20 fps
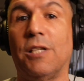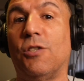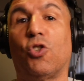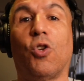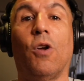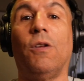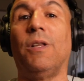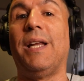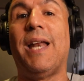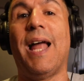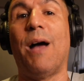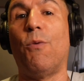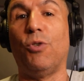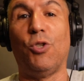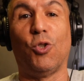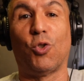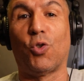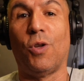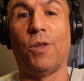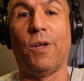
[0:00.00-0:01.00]
and certainly not
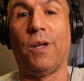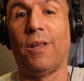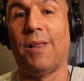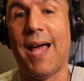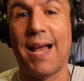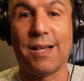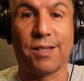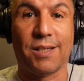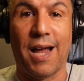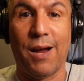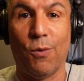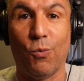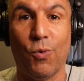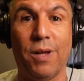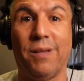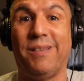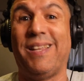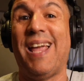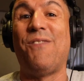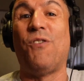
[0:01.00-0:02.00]
what you saw there last night
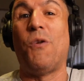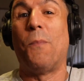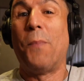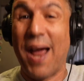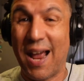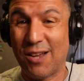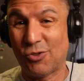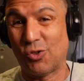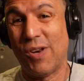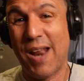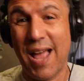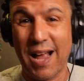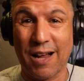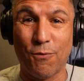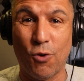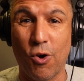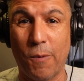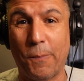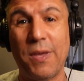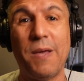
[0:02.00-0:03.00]
with David Pasternak of all